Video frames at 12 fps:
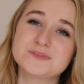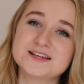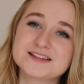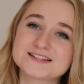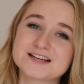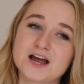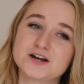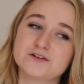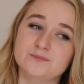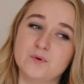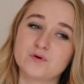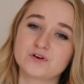thing that's kind
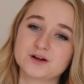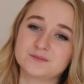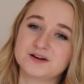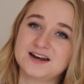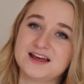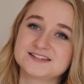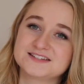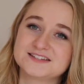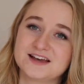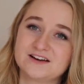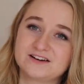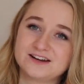of boring but
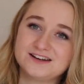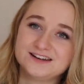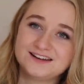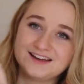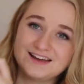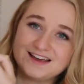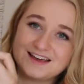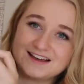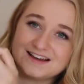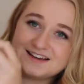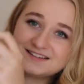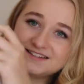necessary
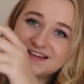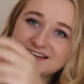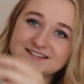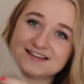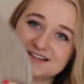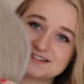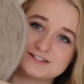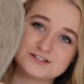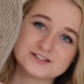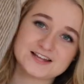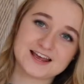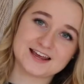is this. It's
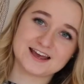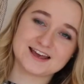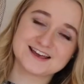just like,